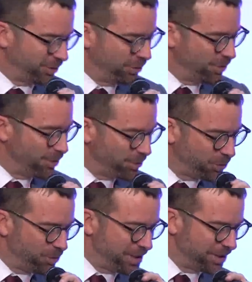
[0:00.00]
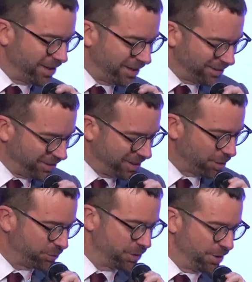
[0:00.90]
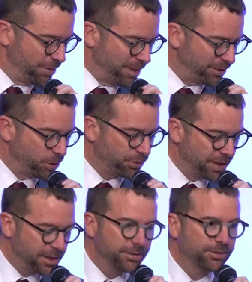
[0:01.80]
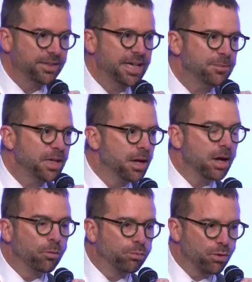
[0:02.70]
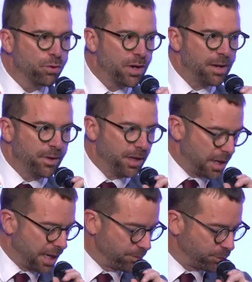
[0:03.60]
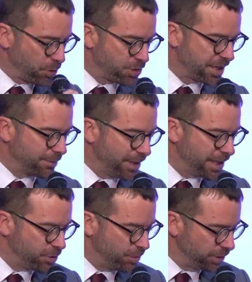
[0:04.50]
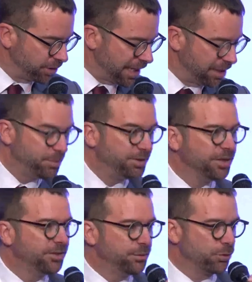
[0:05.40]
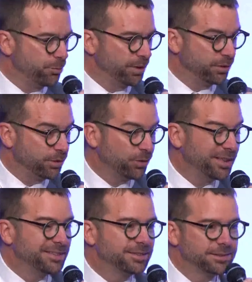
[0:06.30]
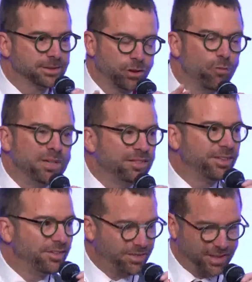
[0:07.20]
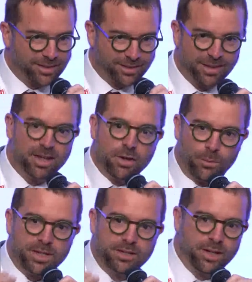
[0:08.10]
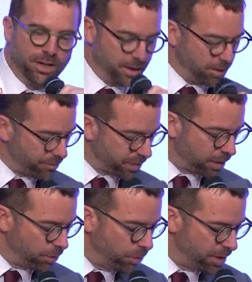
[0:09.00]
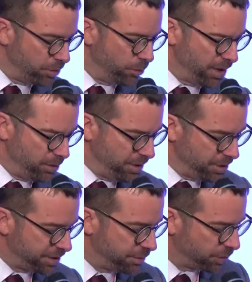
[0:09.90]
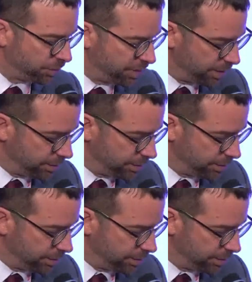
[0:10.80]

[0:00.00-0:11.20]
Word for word: to, to be the, the dean of the Master of Science named Program and Project Management and Business Development. So it's Complexity with the with, with, with the team of the